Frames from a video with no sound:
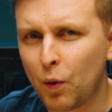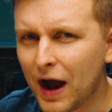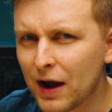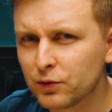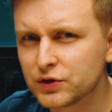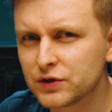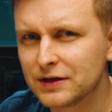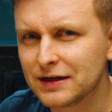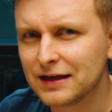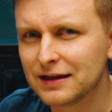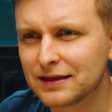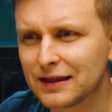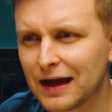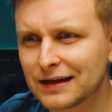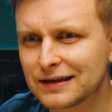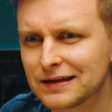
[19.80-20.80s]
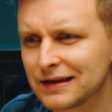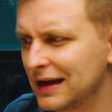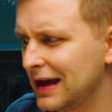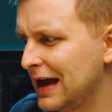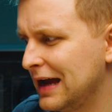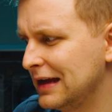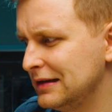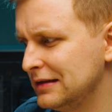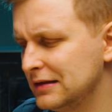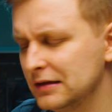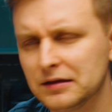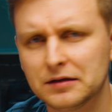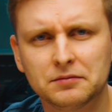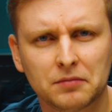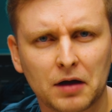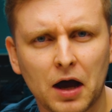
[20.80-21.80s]
Why would you need that and
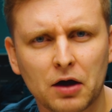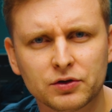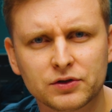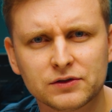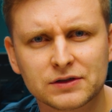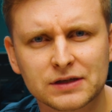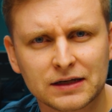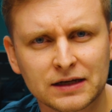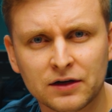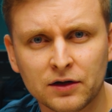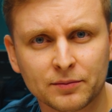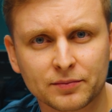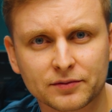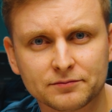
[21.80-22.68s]
how to set it up?